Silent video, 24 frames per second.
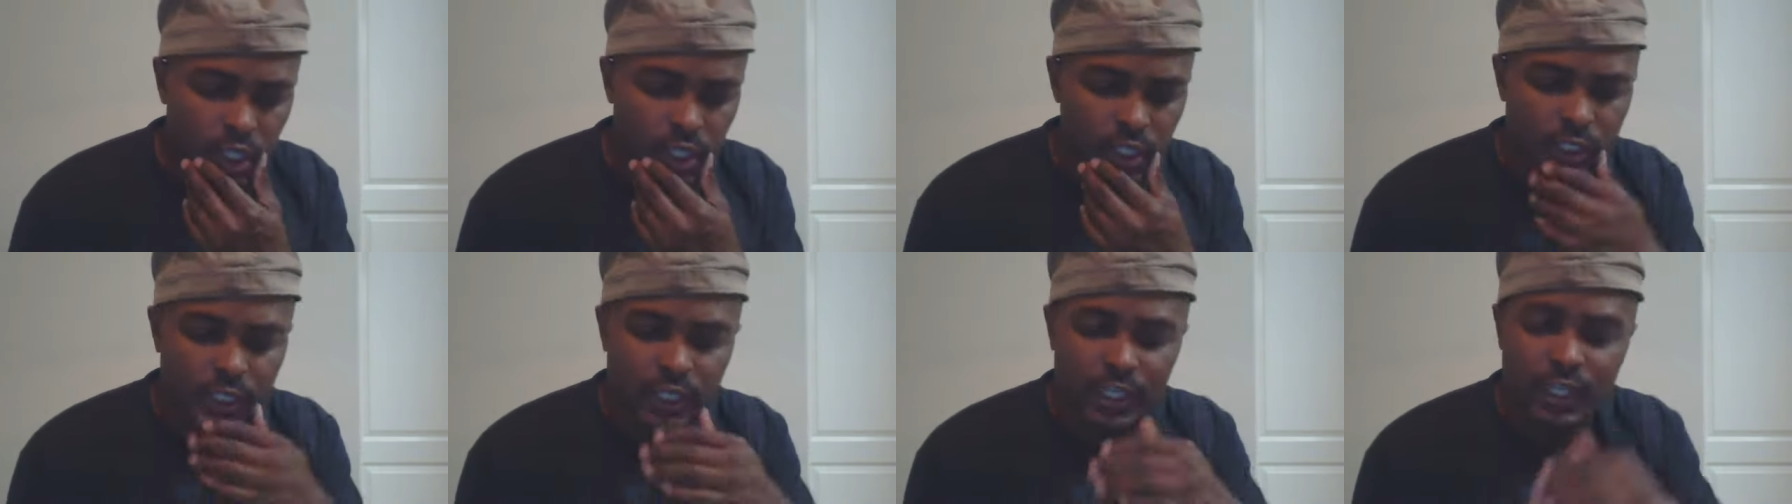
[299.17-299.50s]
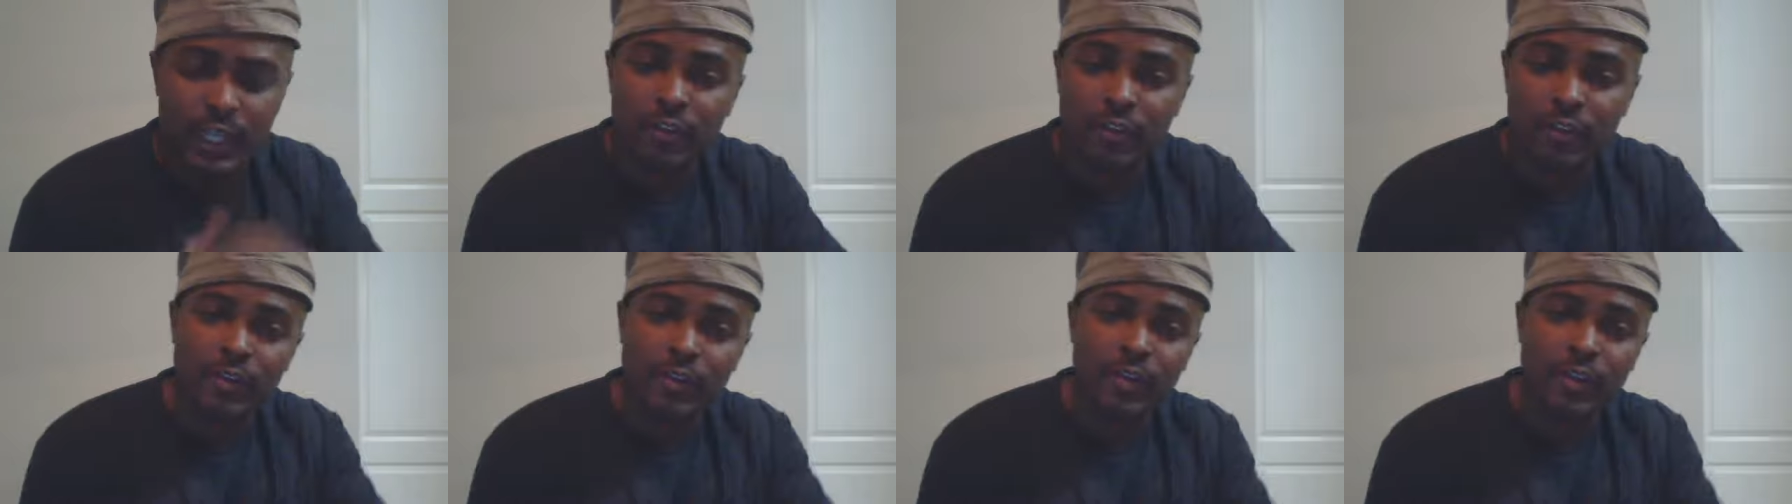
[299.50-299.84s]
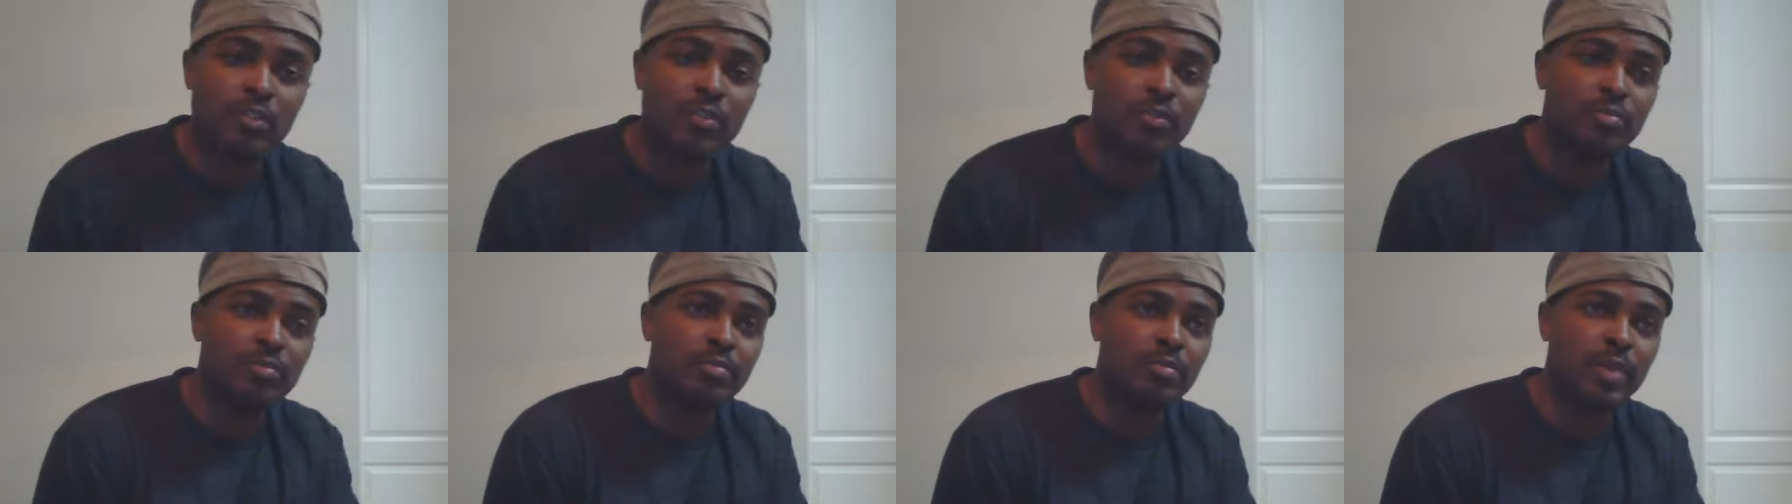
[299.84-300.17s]
the
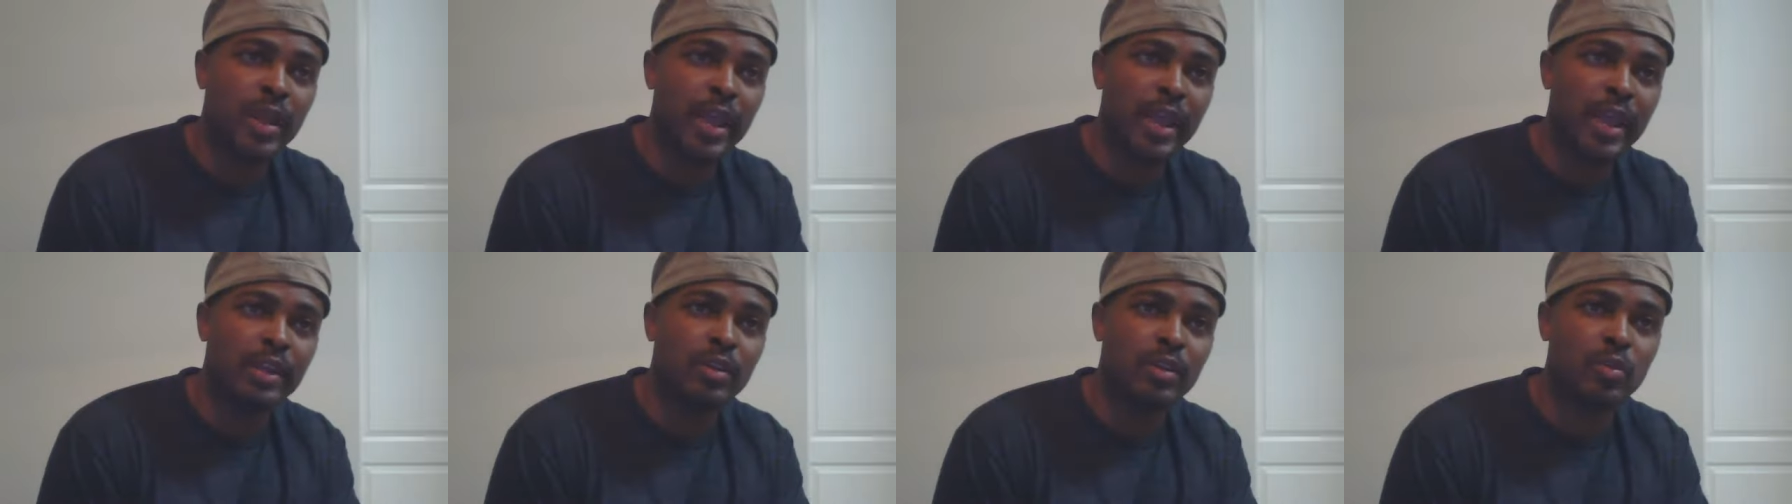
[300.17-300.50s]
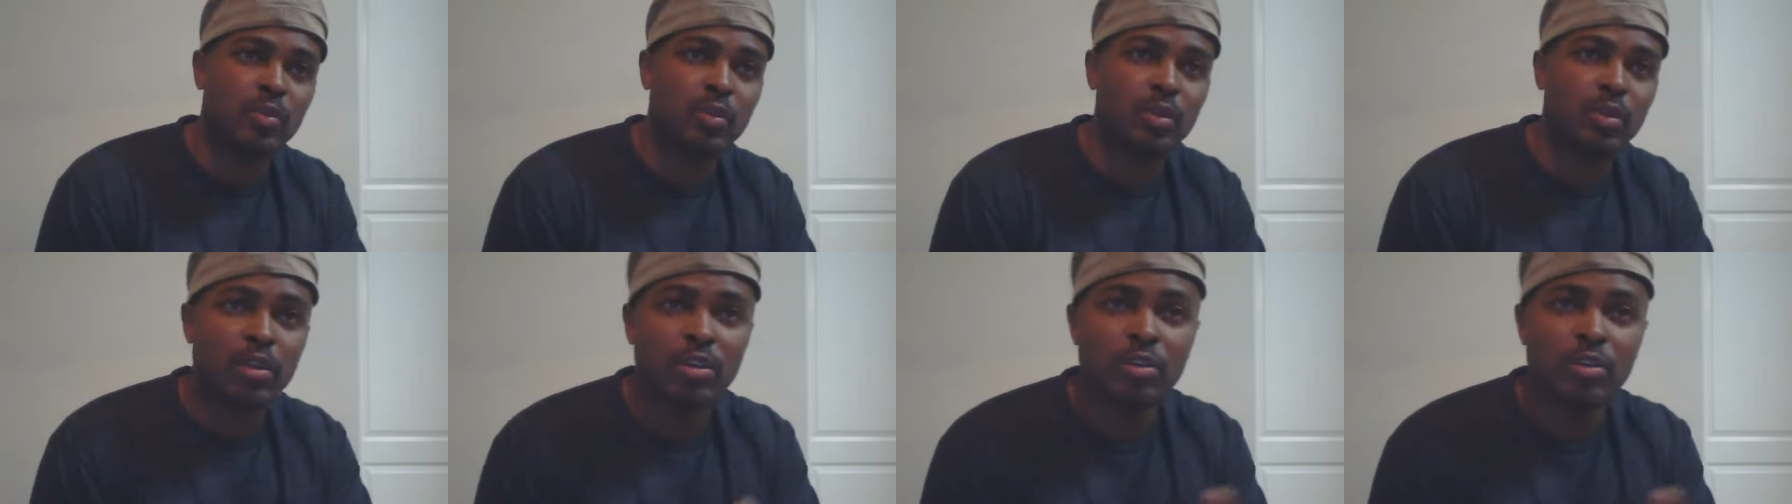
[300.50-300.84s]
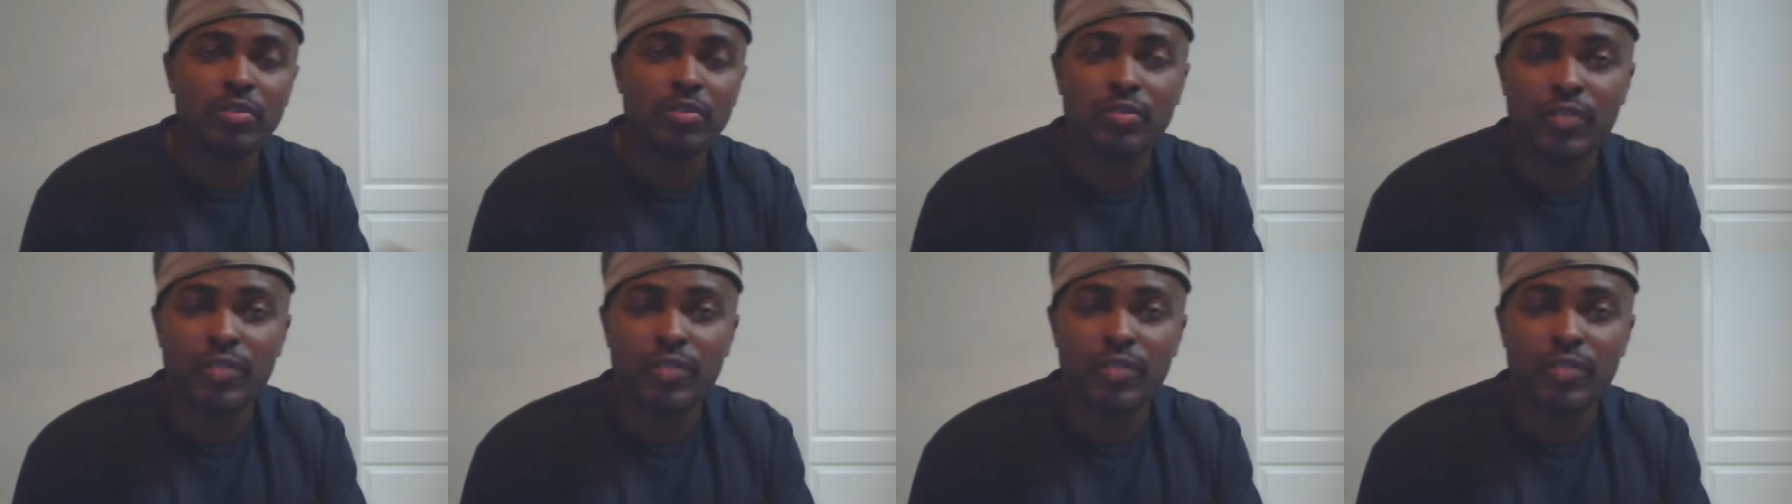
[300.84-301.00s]
NFL banning the word,